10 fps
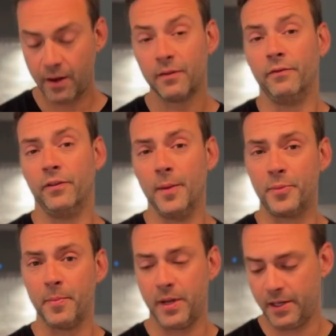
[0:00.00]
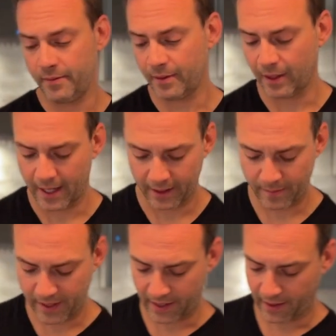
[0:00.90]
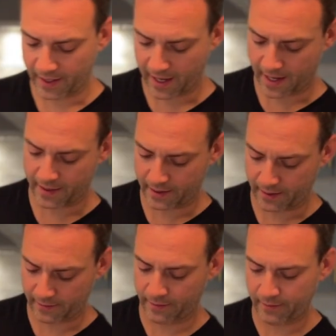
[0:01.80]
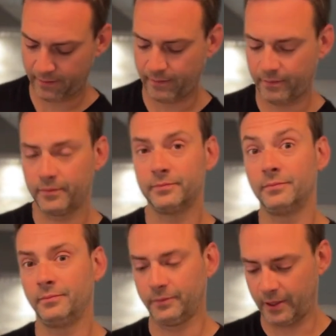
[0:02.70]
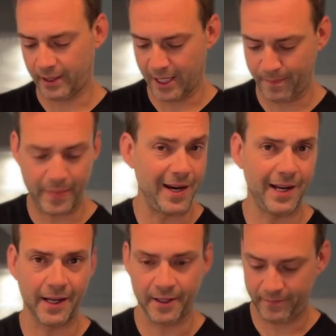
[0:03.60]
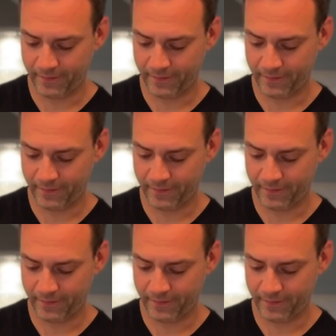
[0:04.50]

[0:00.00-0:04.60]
Flip the meat, lightly beat it again. Keep beating.